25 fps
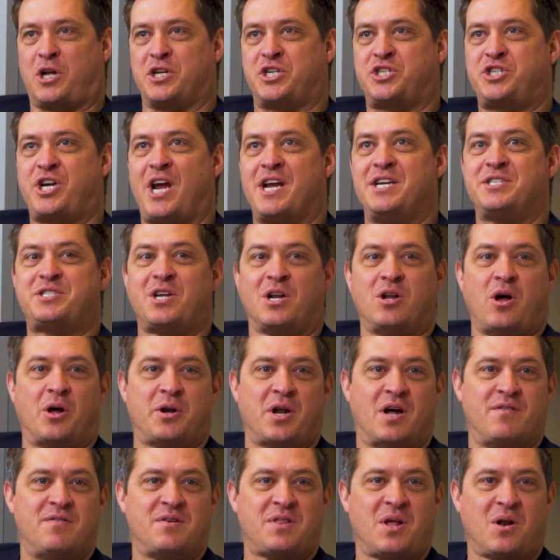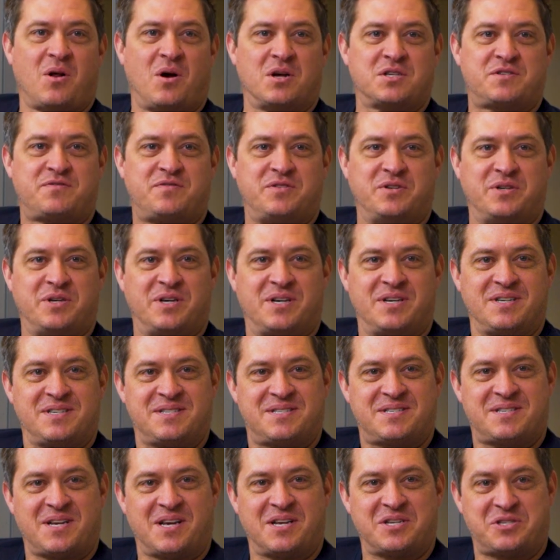It's changed a lot over the last few
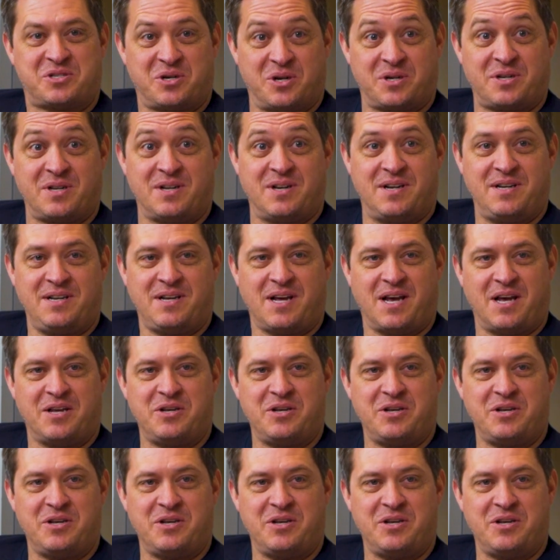years, certainly.